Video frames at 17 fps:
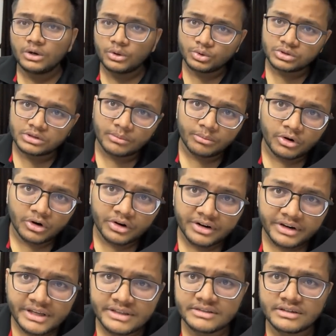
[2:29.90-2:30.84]
do some good
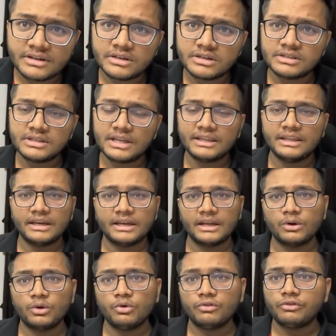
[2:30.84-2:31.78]
research, then they
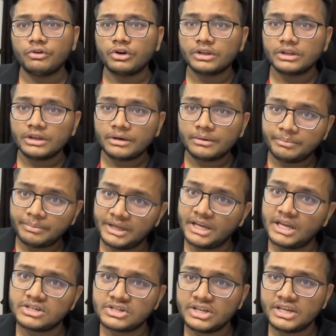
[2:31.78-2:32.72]
can go for their
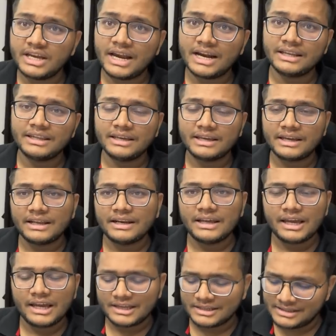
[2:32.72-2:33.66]
PhD and they
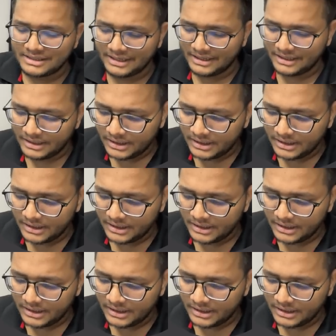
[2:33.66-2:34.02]
can excel.